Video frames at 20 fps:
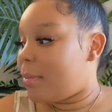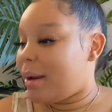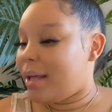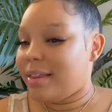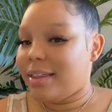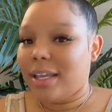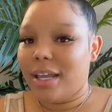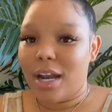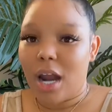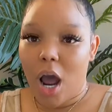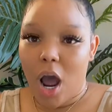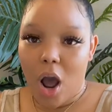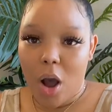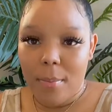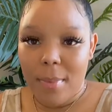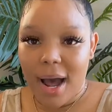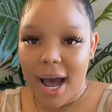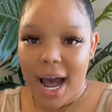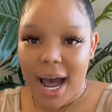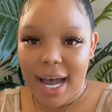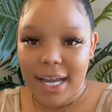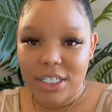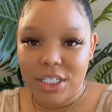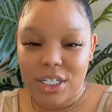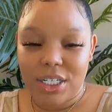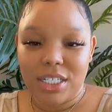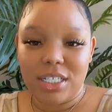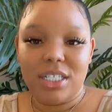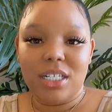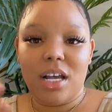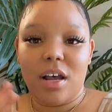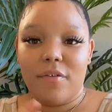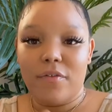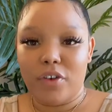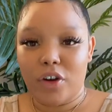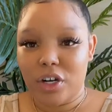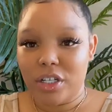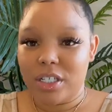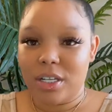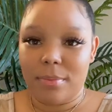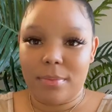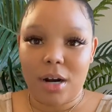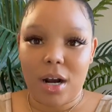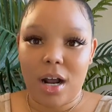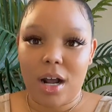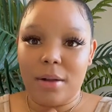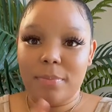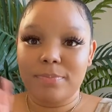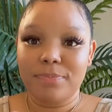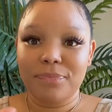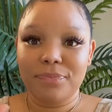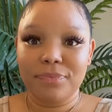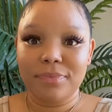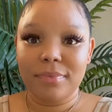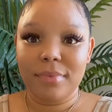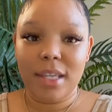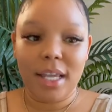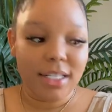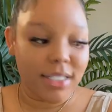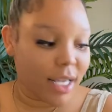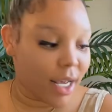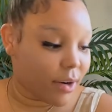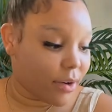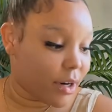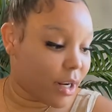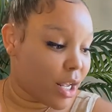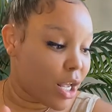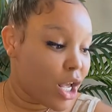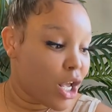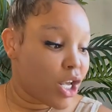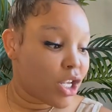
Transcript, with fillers: and then all my hygiene stuff, nursing bra, etc.